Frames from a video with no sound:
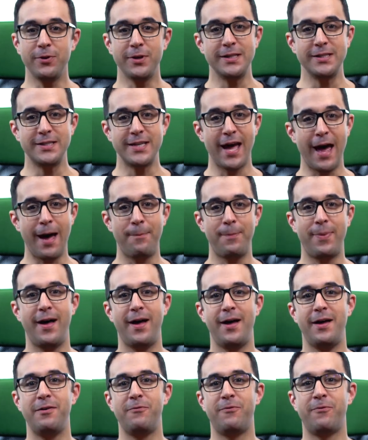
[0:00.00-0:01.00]
can tap
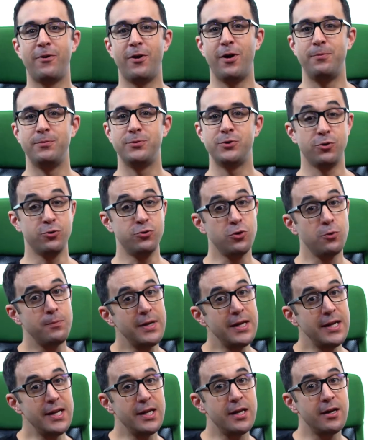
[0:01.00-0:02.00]
on from social
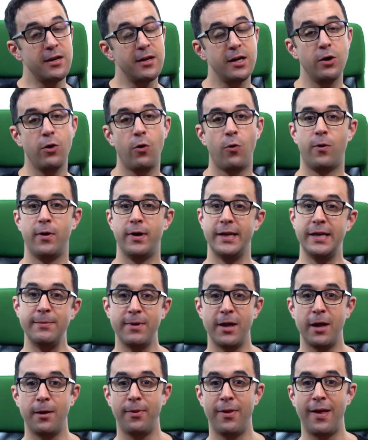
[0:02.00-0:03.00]
media or an
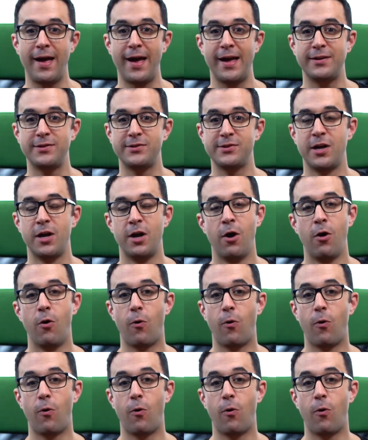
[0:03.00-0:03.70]
email blast